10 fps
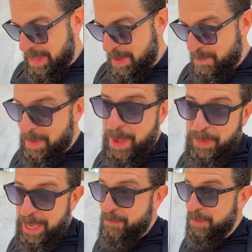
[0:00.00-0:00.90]
Maybe
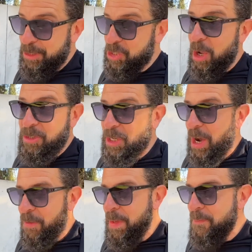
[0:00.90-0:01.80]
even the Scholz
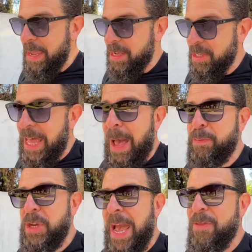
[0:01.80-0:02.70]
government may
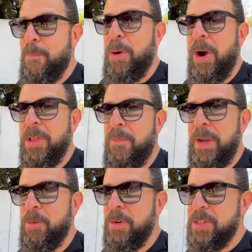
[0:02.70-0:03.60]
collapse. You had the
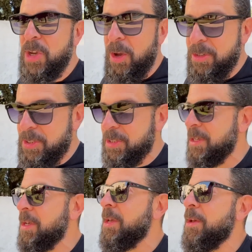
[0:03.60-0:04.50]
parliament results
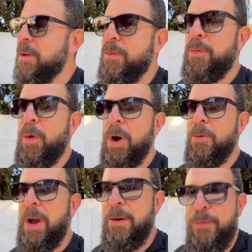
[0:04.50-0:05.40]

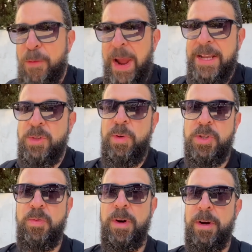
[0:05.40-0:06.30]
for France,
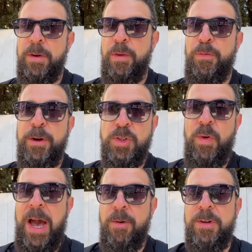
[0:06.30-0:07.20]
which were the first
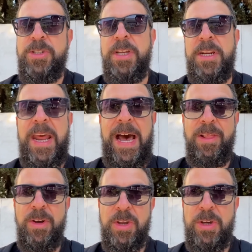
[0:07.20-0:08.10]
round, which did not
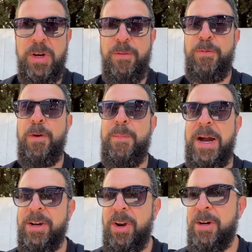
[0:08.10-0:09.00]
look good for
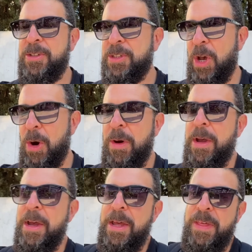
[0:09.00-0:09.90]
Macron. So
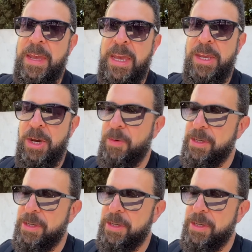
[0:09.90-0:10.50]
the EU